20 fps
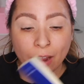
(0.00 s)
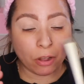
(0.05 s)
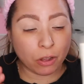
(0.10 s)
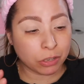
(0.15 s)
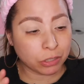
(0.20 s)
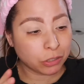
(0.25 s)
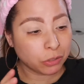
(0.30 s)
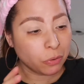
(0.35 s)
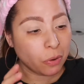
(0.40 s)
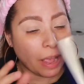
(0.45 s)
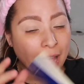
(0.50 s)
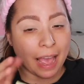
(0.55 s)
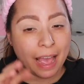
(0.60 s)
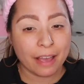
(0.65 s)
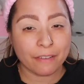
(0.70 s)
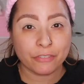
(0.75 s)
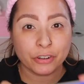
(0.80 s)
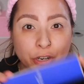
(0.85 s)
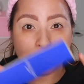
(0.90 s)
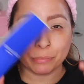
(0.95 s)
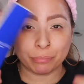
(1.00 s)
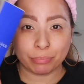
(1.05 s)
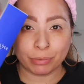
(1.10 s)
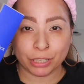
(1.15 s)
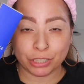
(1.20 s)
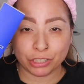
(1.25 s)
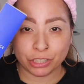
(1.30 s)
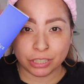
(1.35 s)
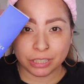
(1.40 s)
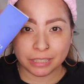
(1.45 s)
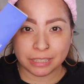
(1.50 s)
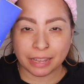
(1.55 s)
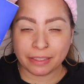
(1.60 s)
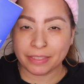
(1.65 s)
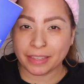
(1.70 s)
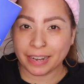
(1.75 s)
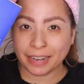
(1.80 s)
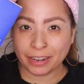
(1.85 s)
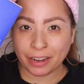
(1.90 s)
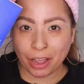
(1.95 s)
also have her brushes
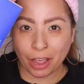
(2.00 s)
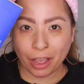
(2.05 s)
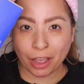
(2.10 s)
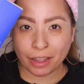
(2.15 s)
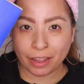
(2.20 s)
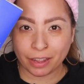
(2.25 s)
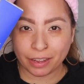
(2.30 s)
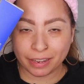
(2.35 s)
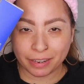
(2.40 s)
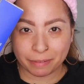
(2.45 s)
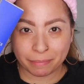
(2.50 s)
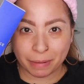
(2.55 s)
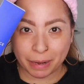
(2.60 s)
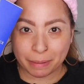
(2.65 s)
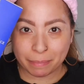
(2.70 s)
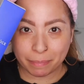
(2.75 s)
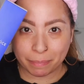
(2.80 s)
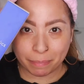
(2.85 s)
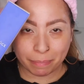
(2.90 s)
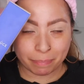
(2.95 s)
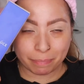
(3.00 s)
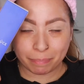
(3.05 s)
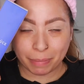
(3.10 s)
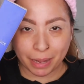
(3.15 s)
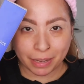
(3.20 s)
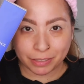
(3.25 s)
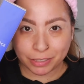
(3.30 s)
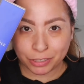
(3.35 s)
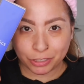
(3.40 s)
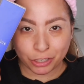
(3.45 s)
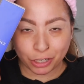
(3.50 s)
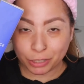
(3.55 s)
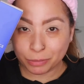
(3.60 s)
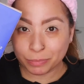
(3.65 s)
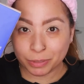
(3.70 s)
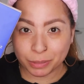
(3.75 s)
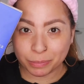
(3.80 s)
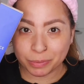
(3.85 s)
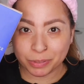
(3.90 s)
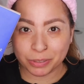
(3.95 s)
that I got in my BoxyCharm
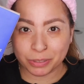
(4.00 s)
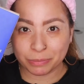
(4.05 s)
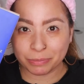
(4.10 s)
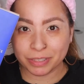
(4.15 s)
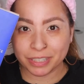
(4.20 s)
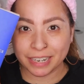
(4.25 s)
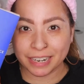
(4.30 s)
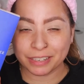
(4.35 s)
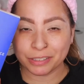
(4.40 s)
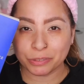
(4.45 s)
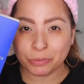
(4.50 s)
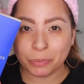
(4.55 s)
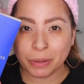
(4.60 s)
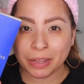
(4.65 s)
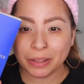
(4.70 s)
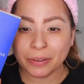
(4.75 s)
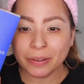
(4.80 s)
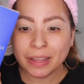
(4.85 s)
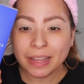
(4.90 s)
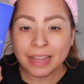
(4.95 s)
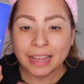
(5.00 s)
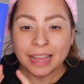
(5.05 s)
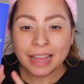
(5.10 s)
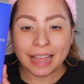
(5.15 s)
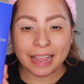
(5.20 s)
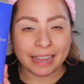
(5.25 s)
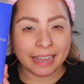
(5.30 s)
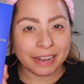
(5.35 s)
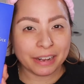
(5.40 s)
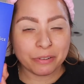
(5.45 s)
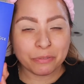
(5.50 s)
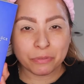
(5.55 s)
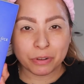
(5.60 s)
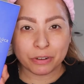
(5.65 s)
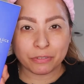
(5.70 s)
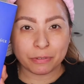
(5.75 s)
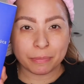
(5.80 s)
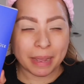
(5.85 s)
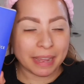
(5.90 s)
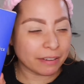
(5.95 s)
subscription as well. I got it in one of
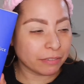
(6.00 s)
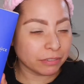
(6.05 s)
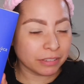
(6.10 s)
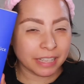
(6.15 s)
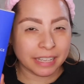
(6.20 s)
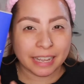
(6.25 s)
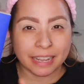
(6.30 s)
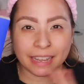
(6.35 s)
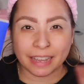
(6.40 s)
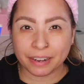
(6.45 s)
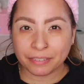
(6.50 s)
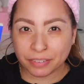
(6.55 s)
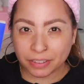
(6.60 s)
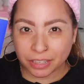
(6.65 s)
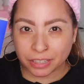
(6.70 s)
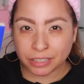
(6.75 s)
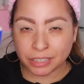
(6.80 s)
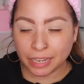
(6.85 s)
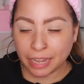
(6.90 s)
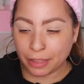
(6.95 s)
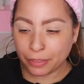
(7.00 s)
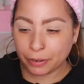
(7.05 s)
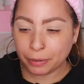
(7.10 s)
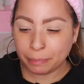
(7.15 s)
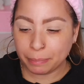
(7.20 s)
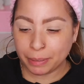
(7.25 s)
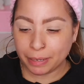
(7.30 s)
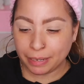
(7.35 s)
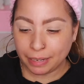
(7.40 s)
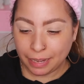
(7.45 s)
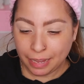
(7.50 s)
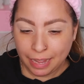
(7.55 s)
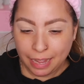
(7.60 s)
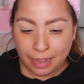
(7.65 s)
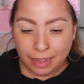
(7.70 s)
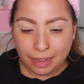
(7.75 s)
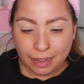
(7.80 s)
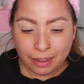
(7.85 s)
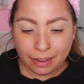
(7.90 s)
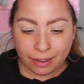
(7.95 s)
them. I don't think I got everything together, but
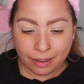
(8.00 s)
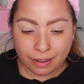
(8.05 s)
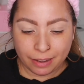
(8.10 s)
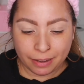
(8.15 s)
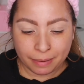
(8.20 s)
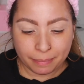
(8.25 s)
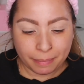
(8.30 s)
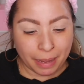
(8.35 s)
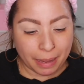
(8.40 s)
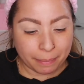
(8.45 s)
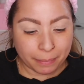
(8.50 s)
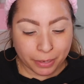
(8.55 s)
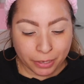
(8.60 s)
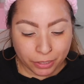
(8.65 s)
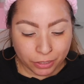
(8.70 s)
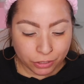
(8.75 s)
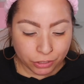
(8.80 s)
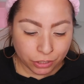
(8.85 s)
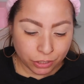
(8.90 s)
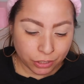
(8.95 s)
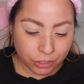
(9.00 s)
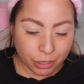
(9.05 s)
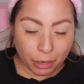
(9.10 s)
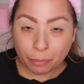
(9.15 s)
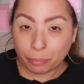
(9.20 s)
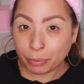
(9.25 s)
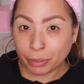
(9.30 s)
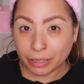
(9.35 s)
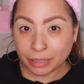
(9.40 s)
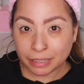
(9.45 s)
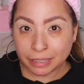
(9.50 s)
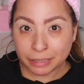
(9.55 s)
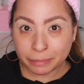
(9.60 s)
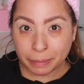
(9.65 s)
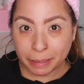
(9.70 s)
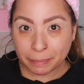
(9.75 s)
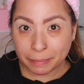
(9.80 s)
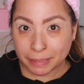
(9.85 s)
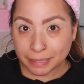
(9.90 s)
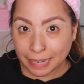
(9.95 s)
I'm gonna just bring these
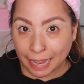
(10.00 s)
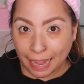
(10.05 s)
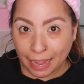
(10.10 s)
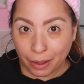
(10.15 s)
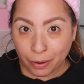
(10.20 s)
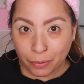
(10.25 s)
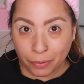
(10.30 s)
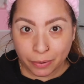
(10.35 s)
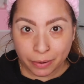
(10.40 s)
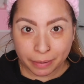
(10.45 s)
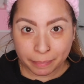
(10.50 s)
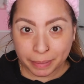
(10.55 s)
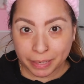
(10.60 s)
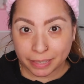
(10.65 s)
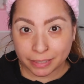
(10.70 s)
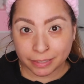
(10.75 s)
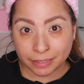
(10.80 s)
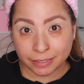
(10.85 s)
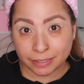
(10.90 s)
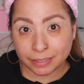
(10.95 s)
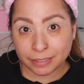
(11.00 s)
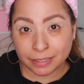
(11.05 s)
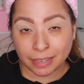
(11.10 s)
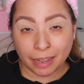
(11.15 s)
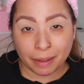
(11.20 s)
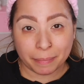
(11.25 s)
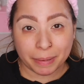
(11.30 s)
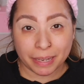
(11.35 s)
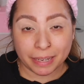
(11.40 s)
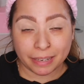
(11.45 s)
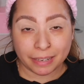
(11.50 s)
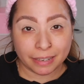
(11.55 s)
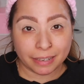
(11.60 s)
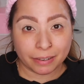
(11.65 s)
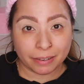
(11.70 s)
babies out because, I mean,